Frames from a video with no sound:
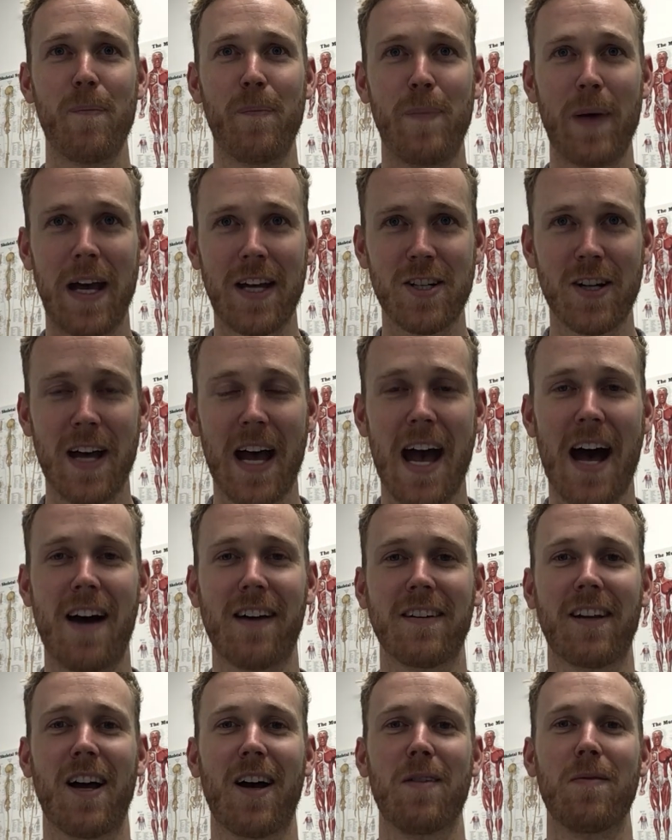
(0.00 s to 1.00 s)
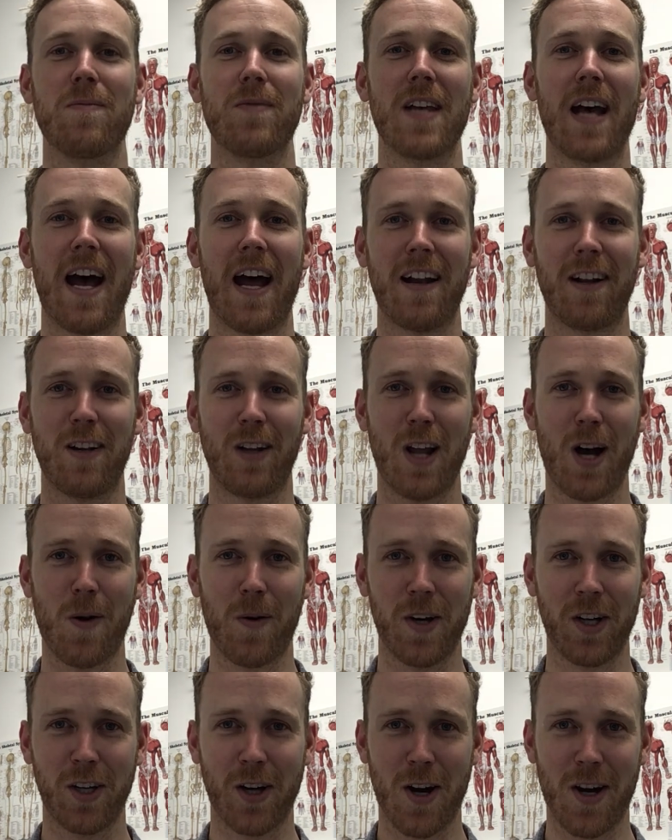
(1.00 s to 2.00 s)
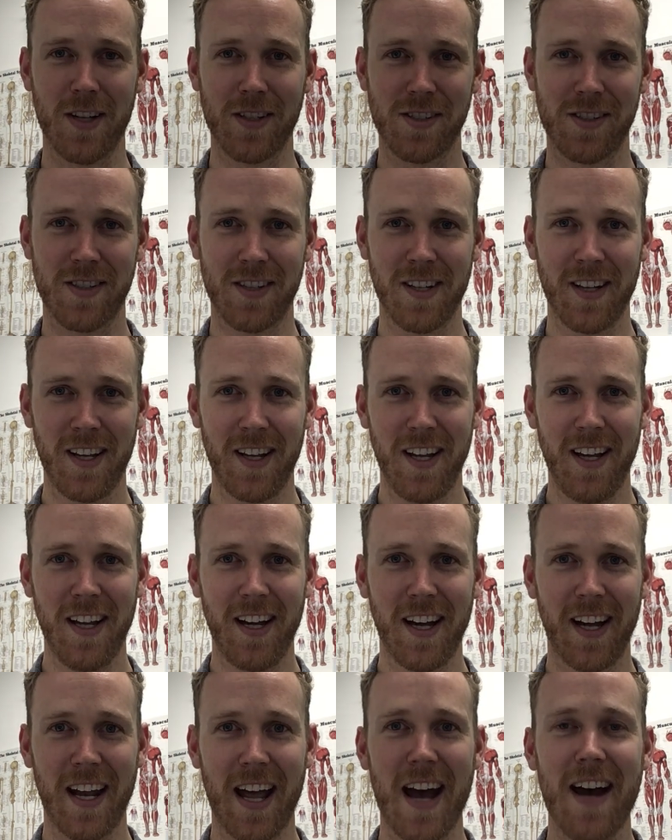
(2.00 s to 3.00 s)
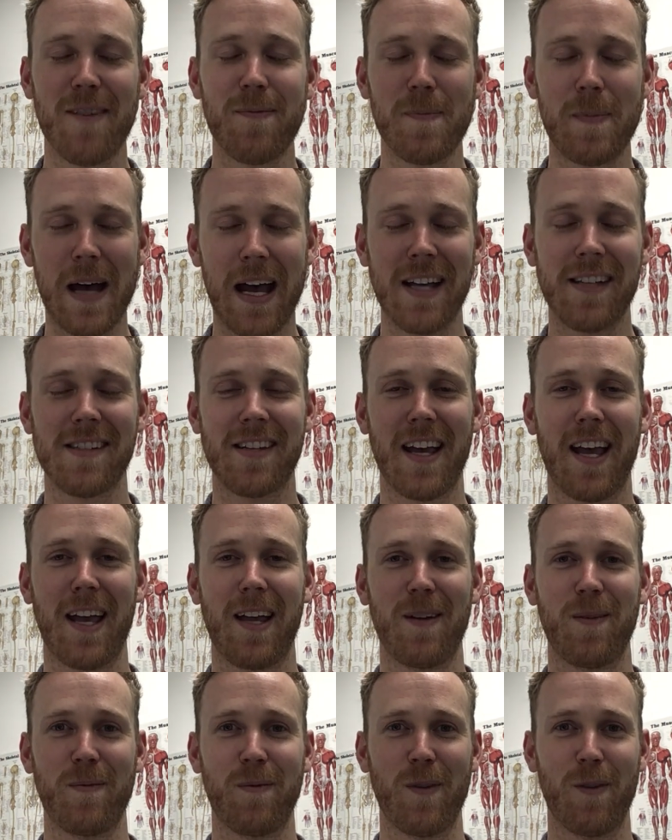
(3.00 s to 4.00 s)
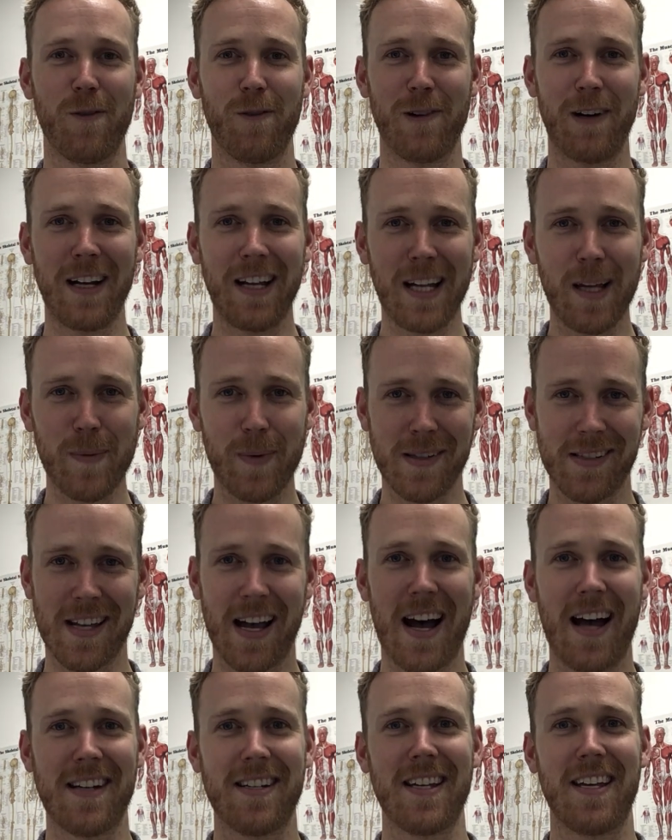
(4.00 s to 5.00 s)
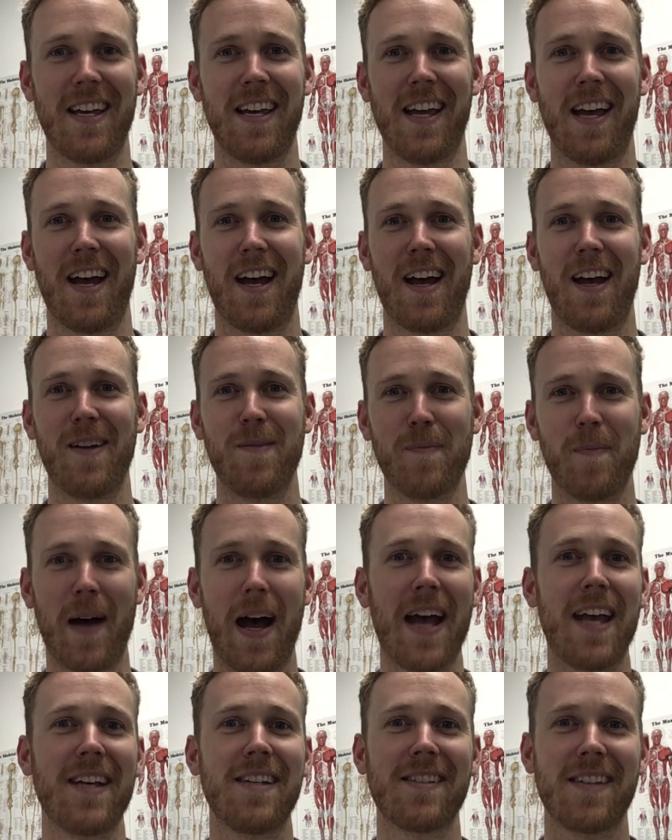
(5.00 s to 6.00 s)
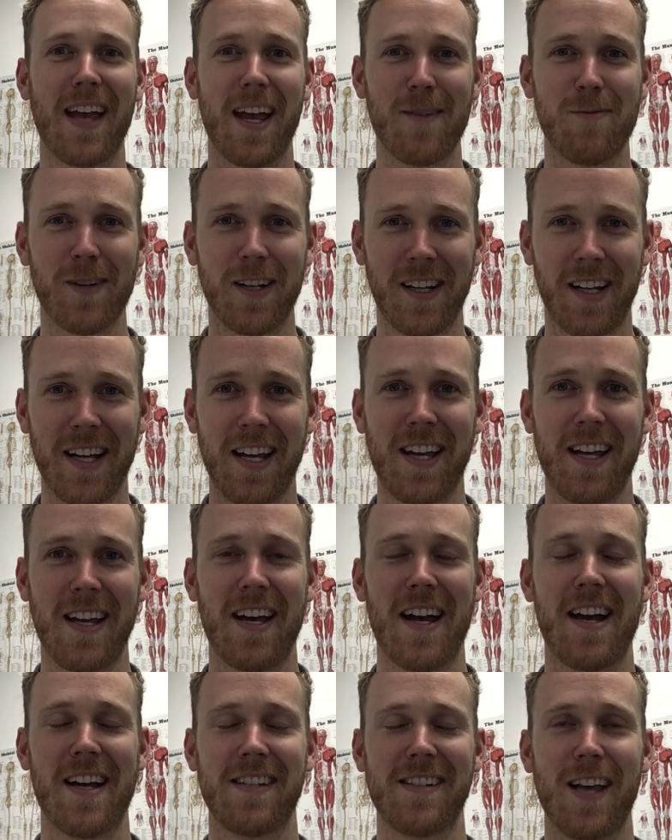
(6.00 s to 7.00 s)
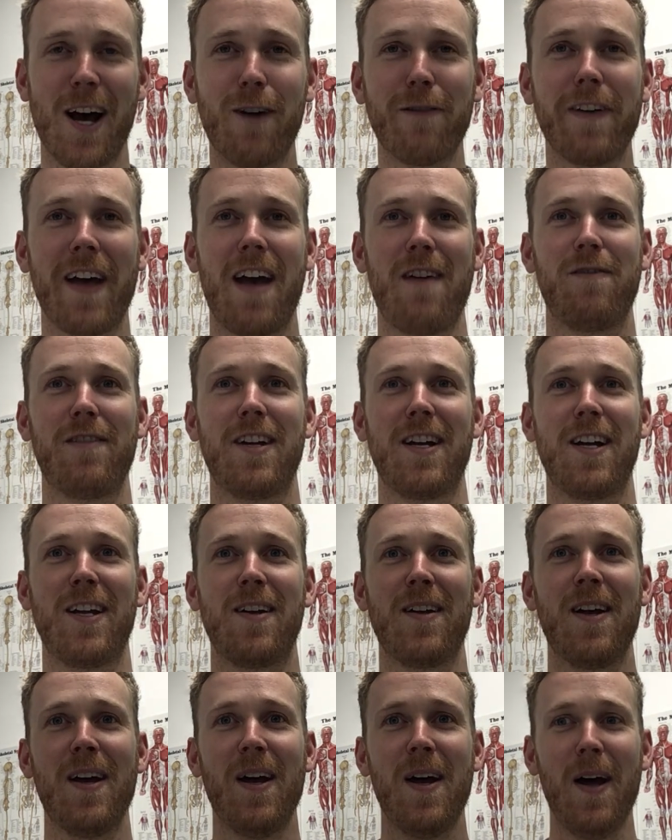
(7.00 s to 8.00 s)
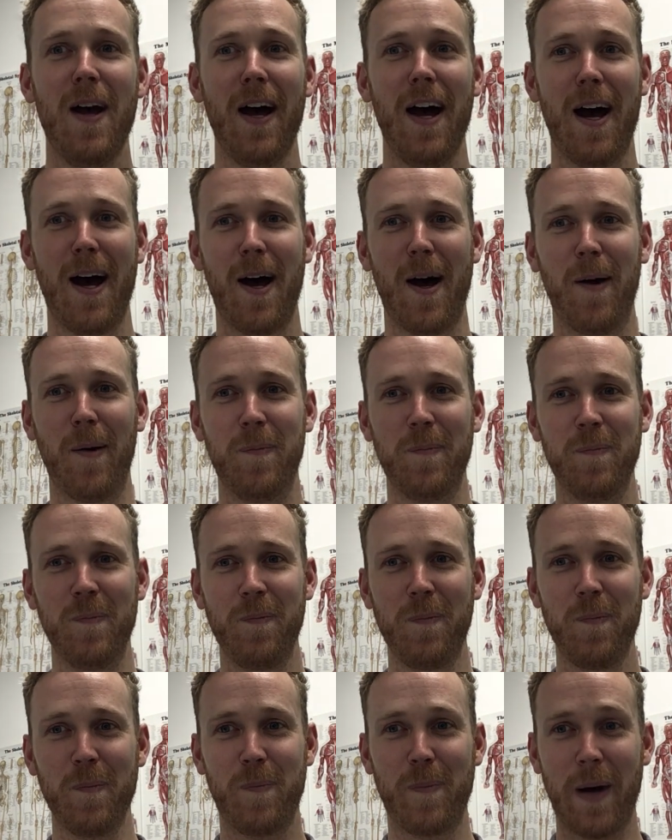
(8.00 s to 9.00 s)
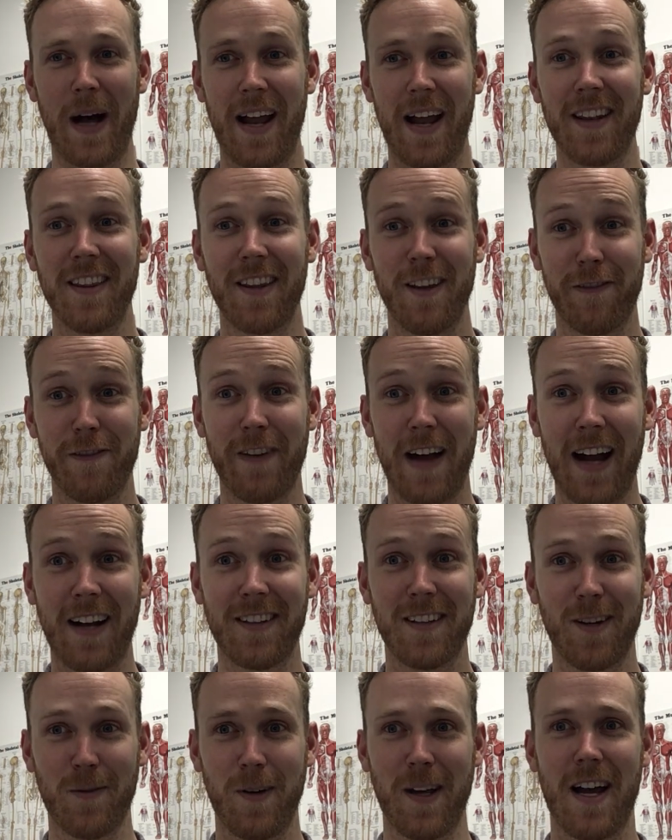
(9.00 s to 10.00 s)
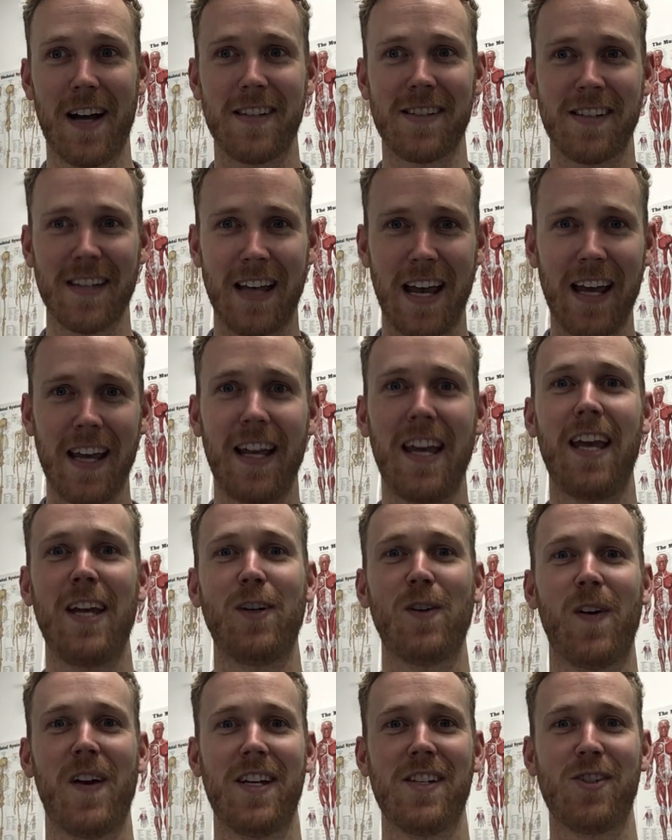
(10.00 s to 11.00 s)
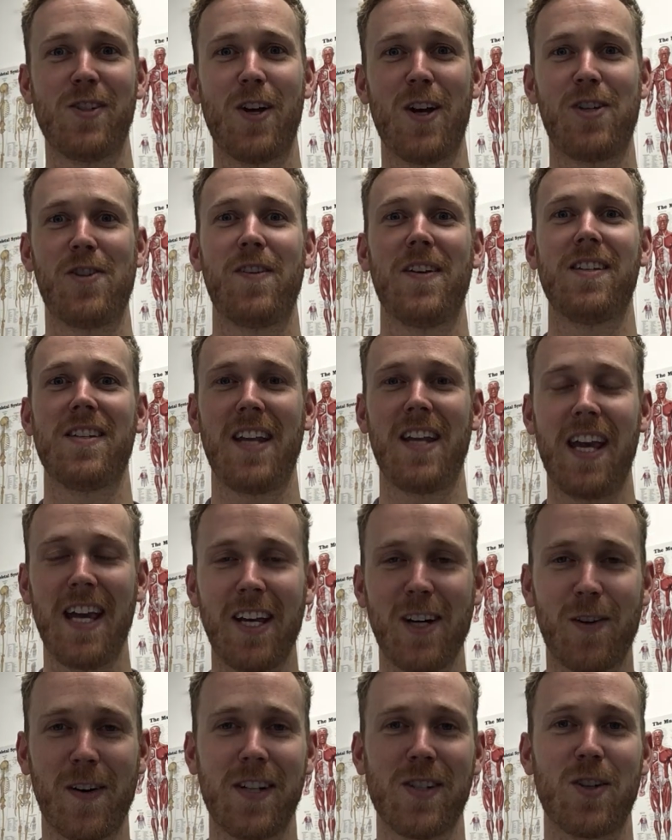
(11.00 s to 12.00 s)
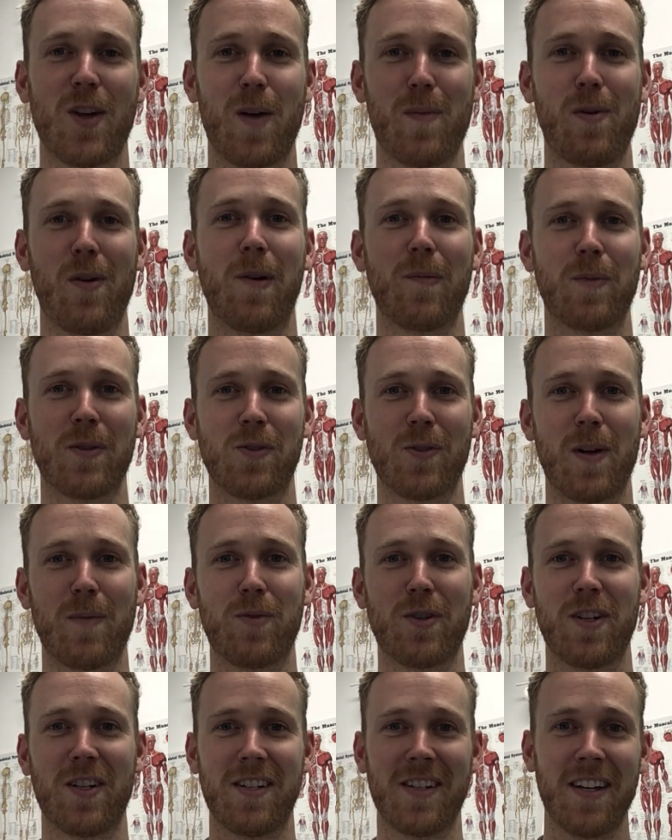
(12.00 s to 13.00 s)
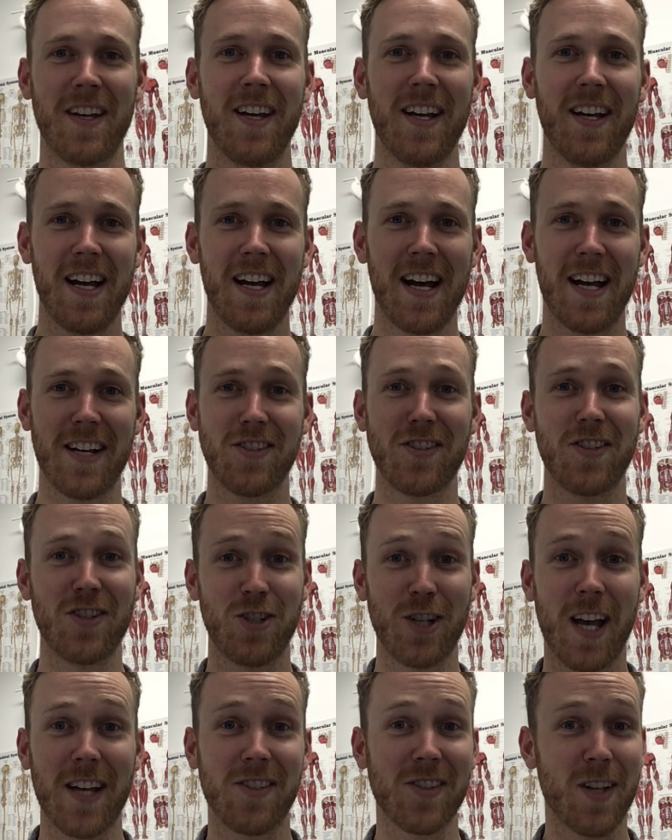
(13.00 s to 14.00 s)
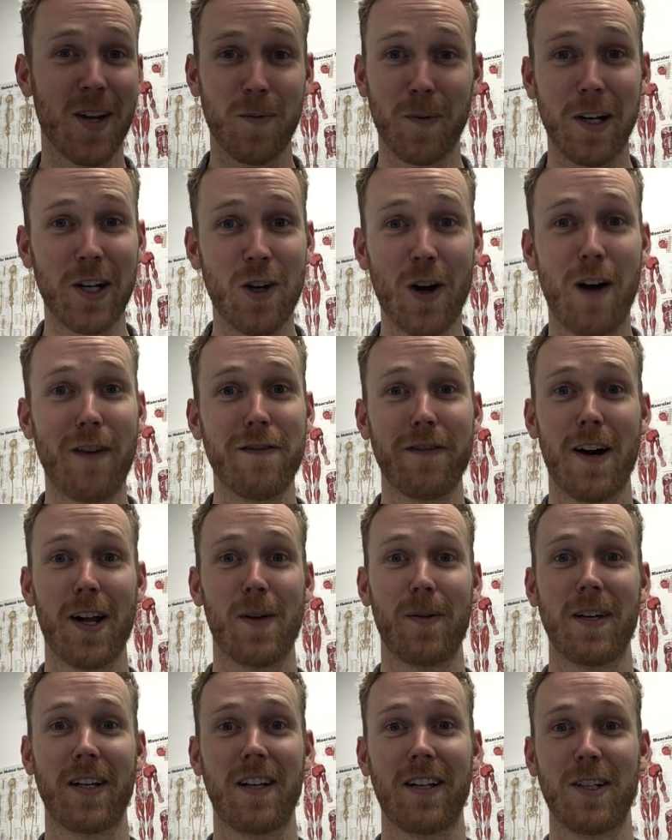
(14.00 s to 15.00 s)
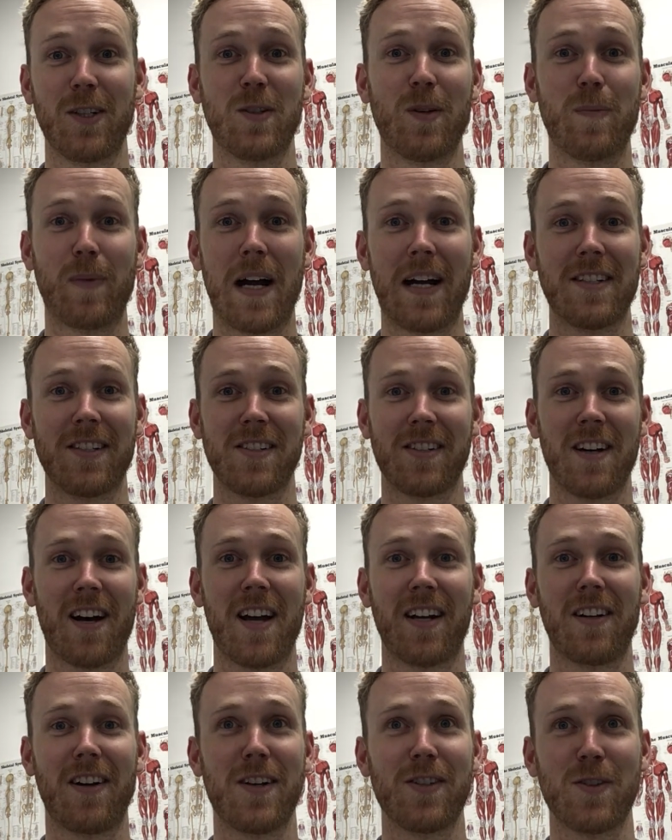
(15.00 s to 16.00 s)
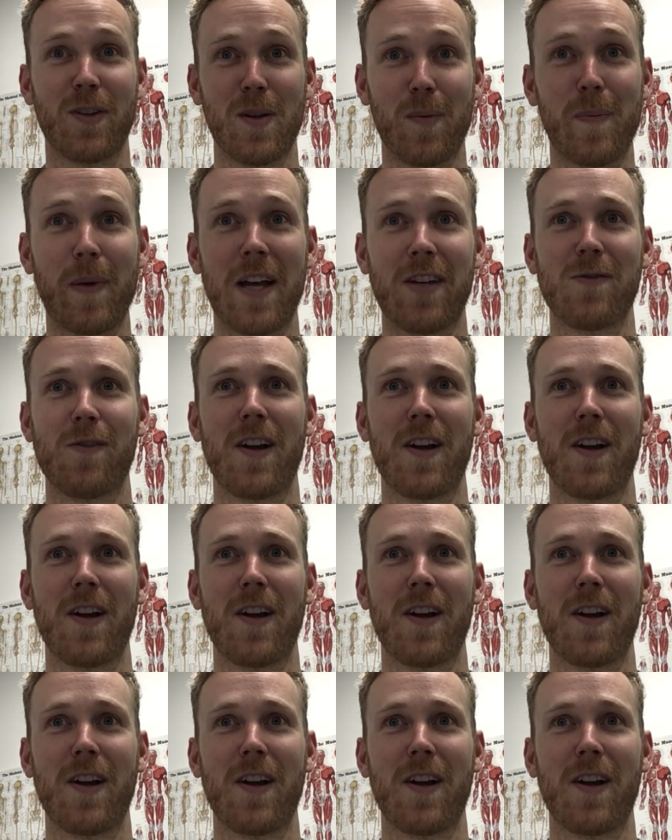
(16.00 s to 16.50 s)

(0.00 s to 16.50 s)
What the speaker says: better outcomes at a lower cost. And that may seem really bizarre to hear. It may seem really self-evident. But the fact that we are seeing increased surgeries and increased opioid prescription suggests that we're not following clinical practice guidelines or the best